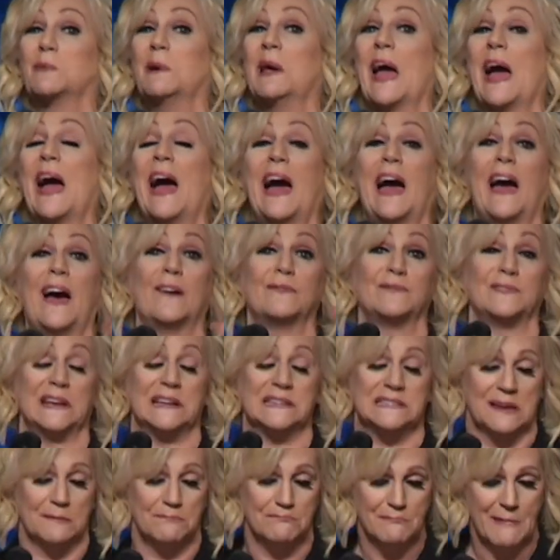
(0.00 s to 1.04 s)
we have,
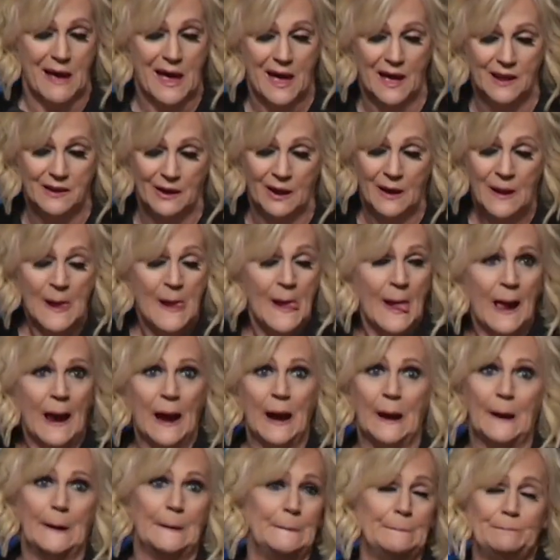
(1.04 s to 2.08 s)
doesn't matter
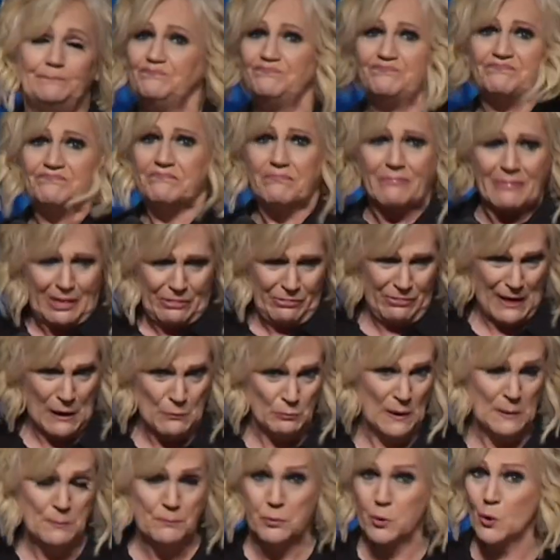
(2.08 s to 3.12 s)
um, that
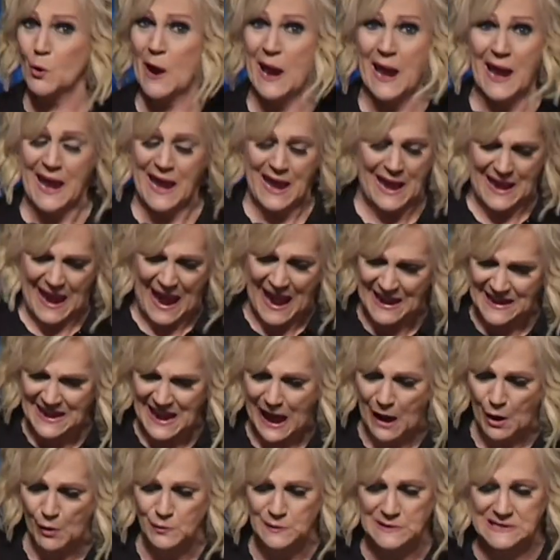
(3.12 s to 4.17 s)
we pray eight
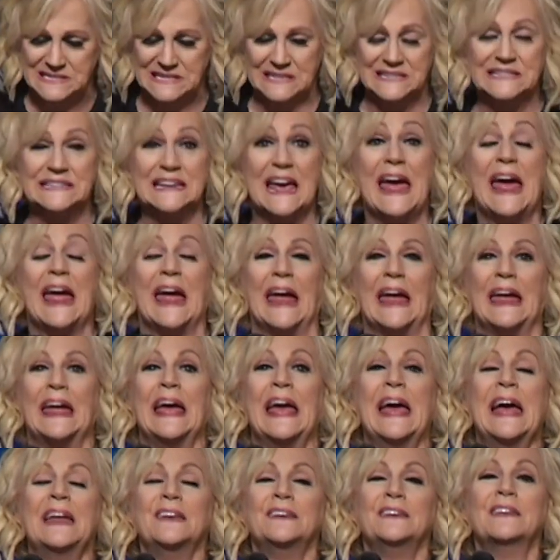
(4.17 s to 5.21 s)
hours a day.
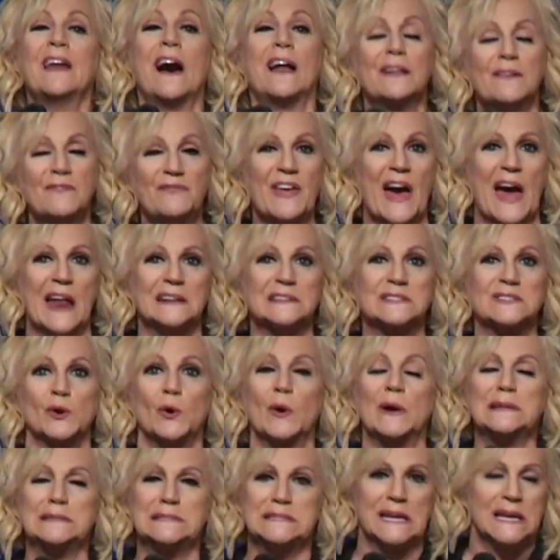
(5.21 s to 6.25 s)
None of that is
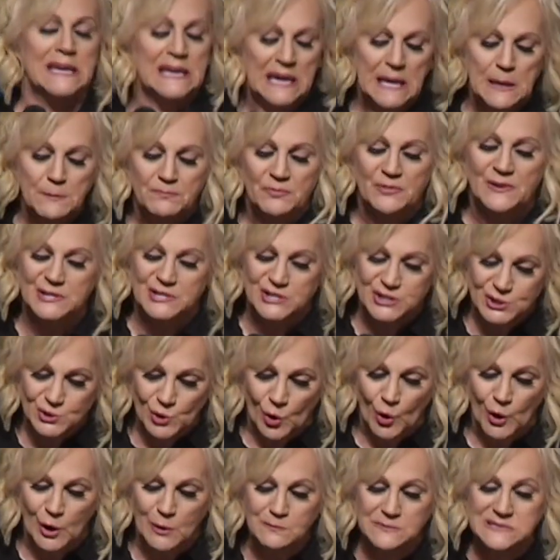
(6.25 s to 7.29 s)
going to keep the
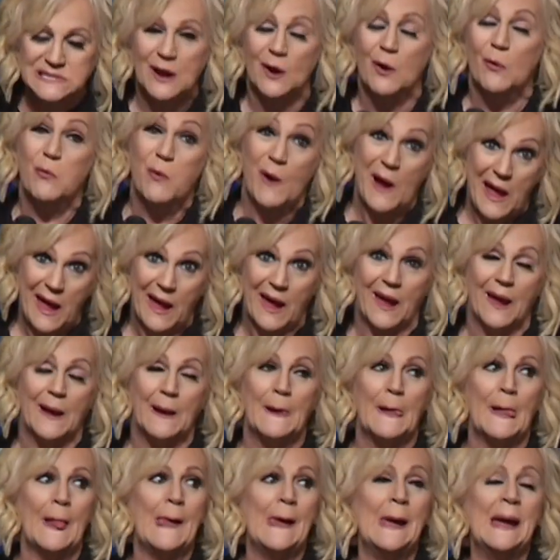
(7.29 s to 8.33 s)
storms
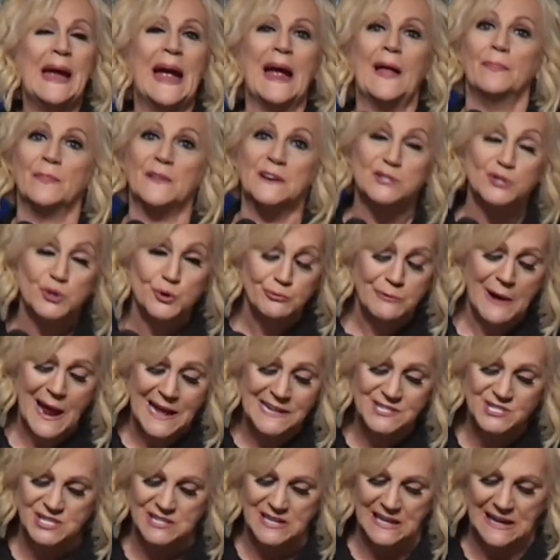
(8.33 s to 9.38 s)
away. And the
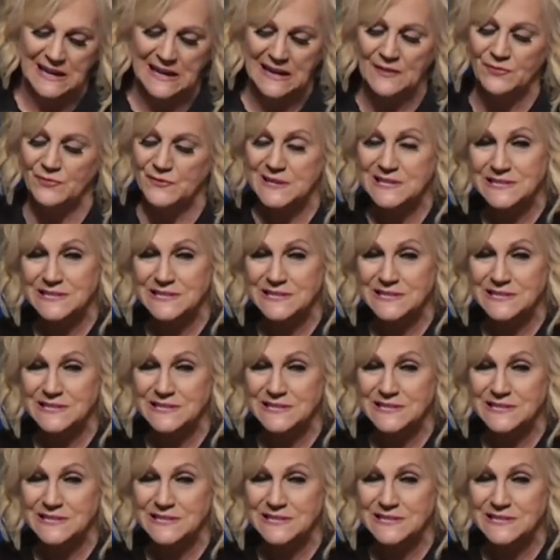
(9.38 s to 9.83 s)
tragedy in the